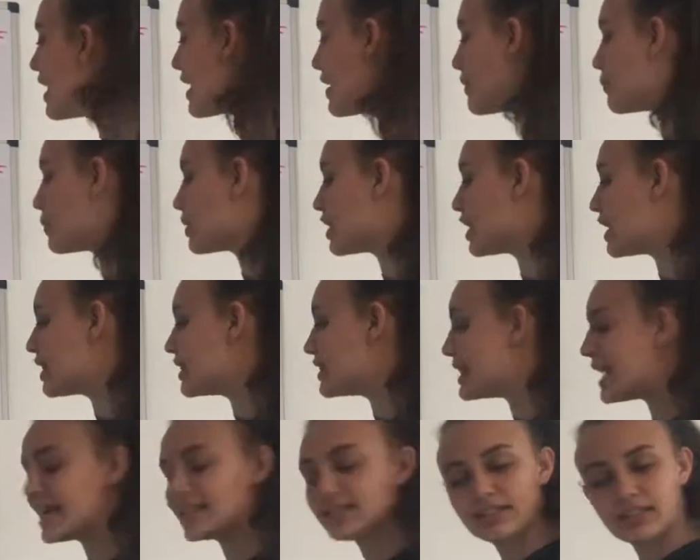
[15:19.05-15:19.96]
and what a
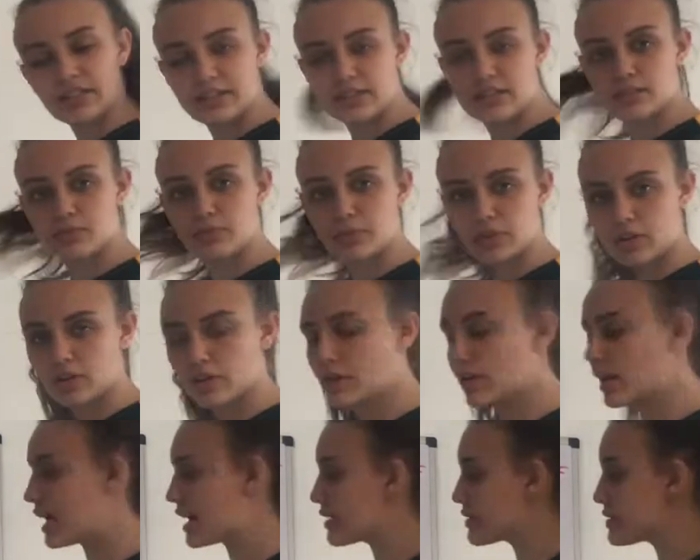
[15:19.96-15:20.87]
lattice would
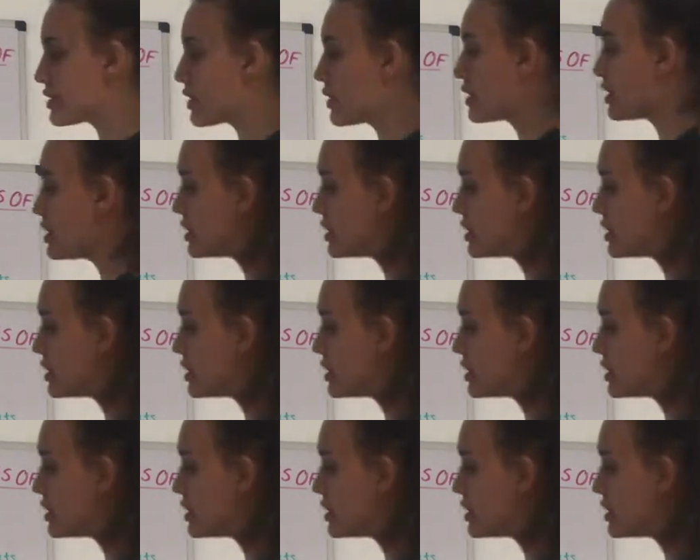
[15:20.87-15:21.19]
look like. So a